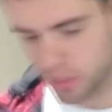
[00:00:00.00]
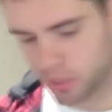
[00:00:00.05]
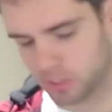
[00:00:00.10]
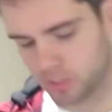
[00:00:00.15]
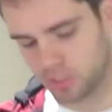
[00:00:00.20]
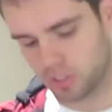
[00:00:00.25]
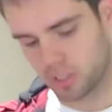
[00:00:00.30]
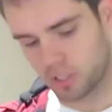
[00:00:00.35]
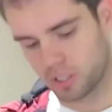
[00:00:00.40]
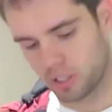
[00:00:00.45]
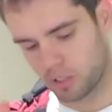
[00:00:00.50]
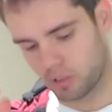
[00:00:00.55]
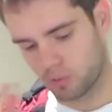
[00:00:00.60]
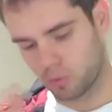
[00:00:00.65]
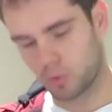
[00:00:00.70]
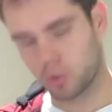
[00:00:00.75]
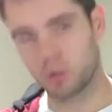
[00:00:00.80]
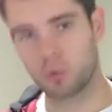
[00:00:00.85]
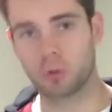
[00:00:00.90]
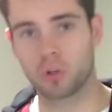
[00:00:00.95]
is that
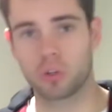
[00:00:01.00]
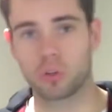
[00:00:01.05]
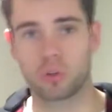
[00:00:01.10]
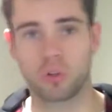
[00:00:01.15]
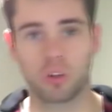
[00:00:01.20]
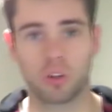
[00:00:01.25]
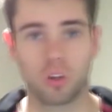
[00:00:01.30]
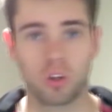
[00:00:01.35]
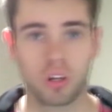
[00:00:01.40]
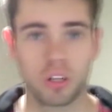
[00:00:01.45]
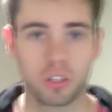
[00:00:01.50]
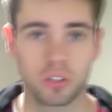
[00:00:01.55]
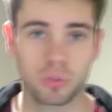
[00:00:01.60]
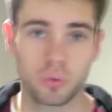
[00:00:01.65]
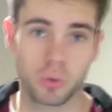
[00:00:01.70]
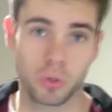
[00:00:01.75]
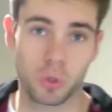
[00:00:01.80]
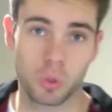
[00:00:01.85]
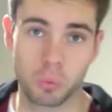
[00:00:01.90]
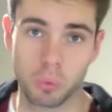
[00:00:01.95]
if we want to utilize
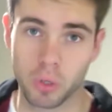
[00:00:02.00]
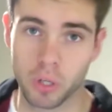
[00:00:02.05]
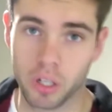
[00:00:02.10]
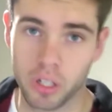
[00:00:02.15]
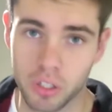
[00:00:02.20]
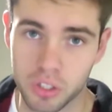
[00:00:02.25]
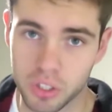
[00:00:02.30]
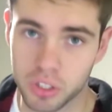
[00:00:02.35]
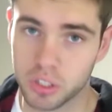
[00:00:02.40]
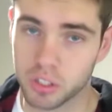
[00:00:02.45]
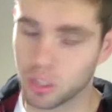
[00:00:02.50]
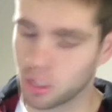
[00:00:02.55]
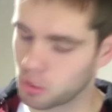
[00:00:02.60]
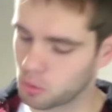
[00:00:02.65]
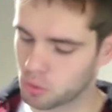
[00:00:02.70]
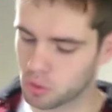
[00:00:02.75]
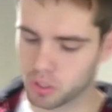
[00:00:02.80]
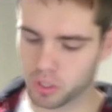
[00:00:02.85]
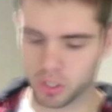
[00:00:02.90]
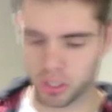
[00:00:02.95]
renewable energy, I
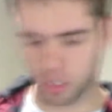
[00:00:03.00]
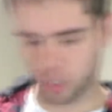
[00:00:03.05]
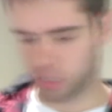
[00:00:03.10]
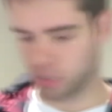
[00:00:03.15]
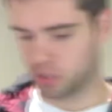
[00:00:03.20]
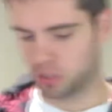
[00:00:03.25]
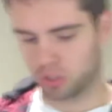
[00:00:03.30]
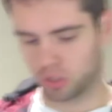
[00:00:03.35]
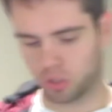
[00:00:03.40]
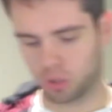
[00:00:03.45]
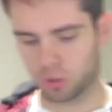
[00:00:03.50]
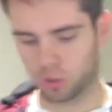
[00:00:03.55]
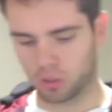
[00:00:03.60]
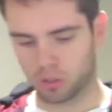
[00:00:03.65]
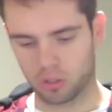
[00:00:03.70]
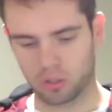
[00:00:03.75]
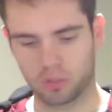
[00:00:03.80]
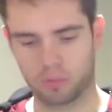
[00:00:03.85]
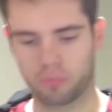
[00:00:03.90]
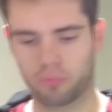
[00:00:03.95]
would say
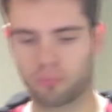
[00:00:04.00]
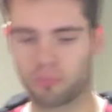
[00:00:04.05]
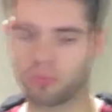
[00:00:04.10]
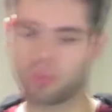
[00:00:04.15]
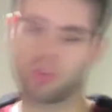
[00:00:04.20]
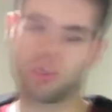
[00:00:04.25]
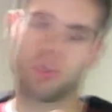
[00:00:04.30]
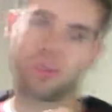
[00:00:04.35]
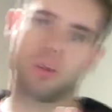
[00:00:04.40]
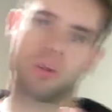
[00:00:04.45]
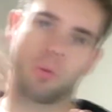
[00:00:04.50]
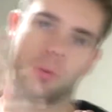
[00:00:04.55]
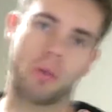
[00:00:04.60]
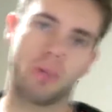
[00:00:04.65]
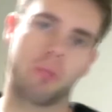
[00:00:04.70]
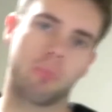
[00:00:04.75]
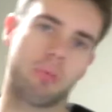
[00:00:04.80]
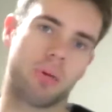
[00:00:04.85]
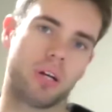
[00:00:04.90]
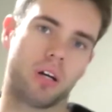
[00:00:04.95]
solar,
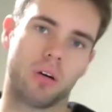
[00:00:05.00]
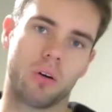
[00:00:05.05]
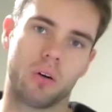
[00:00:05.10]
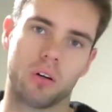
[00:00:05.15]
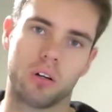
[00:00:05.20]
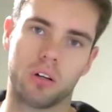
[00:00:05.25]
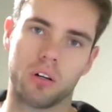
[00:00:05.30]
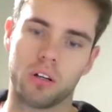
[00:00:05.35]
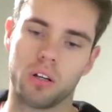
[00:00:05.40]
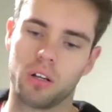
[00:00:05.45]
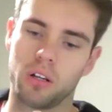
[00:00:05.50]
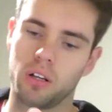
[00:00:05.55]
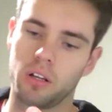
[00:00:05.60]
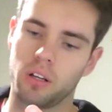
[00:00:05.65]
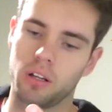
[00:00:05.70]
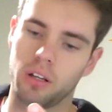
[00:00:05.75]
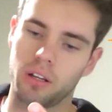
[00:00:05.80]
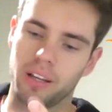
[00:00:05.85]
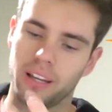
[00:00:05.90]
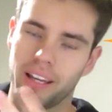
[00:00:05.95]
wind power,
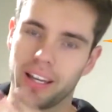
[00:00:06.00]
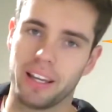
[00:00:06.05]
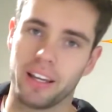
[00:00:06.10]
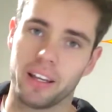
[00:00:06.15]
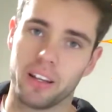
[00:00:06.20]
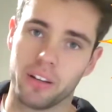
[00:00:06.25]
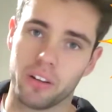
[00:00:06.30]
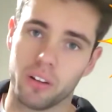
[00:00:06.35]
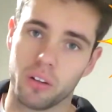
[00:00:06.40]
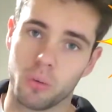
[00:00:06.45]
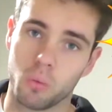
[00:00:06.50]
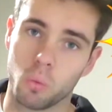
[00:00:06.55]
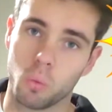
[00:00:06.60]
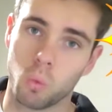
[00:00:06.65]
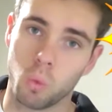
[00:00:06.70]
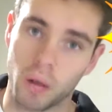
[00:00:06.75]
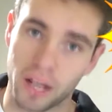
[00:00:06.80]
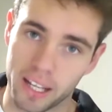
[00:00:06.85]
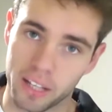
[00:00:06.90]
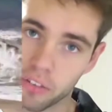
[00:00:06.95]
and
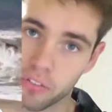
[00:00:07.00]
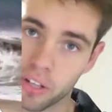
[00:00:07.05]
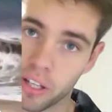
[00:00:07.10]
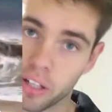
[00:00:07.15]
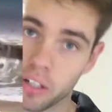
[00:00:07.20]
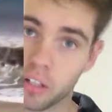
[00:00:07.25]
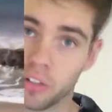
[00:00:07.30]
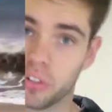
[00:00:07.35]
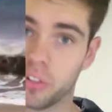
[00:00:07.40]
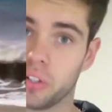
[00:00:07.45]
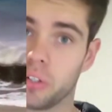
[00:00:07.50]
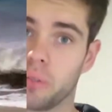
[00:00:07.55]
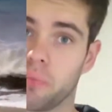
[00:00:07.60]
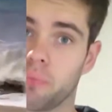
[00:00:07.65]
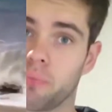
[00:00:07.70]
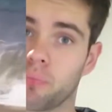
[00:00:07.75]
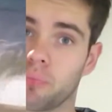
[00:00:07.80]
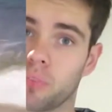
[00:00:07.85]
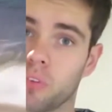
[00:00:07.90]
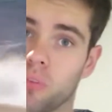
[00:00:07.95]
wave energy.
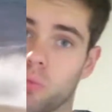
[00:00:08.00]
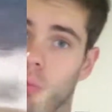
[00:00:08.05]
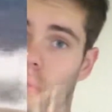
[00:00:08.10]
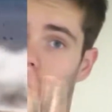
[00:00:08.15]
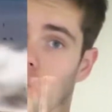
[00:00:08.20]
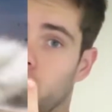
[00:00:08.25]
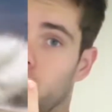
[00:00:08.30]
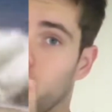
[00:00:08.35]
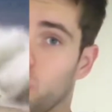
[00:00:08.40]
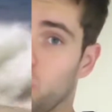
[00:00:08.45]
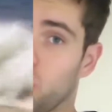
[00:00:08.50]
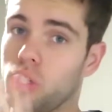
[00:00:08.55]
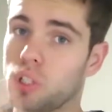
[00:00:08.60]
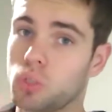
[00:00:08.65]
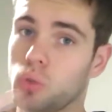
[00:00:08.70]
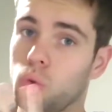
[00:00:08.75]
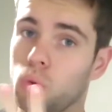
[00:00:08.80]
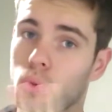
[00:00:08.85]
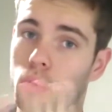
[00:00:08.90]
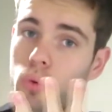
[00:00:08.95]
If we can utilize
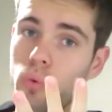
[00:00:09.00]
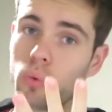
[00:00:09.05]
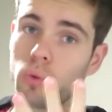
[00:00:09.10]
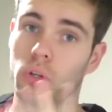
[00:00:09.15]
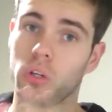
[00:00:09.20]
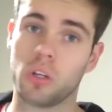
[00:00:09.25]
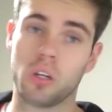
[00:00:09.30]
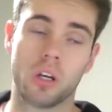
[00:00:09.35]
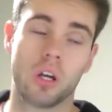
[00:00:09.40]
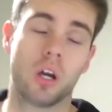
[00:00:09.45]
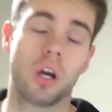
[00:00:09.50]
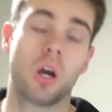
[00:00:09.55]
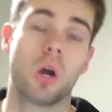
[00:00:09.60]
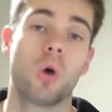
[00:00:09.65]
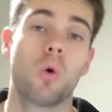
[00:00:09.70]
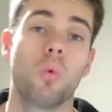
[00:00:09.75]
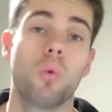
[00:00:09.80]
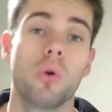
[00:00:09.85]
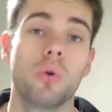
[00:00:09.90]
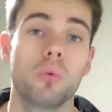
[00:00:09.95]
all 3,
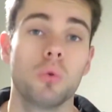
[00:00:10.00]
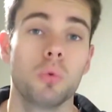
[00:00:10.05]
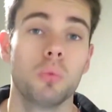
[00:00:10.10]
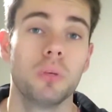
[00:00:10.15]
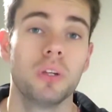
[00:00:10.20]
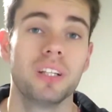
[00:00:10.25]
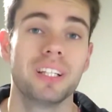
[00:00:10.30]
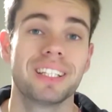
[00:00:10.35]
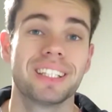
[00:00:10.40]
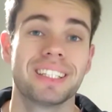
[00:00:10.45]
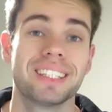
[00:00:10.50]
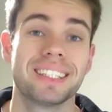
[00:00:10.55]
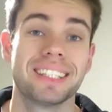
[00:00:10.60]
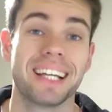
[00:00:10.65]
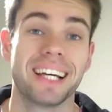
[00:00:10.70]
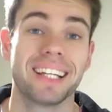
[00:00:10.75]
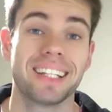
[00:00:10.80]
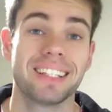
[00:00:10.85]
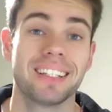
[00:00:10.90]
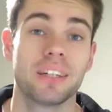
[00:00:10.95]
we will be set.